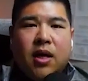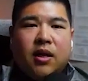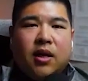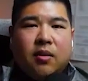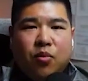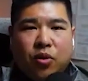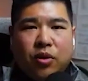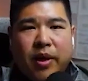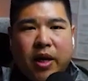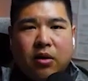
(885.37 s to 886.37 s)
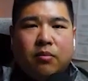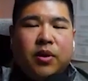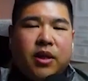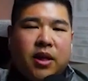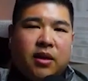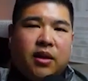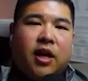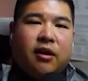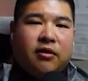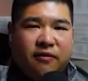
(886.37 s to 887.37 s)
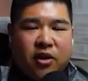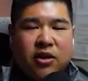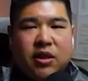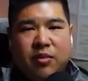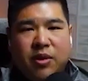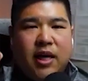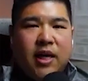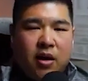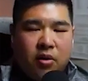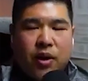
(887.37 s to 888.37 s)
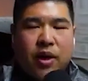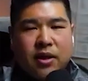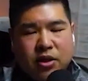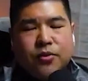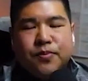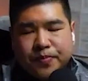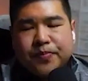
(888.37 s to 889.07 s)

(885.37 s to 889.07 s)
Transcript: And then the more, the better. But then they have to functionally be laid out correctly too.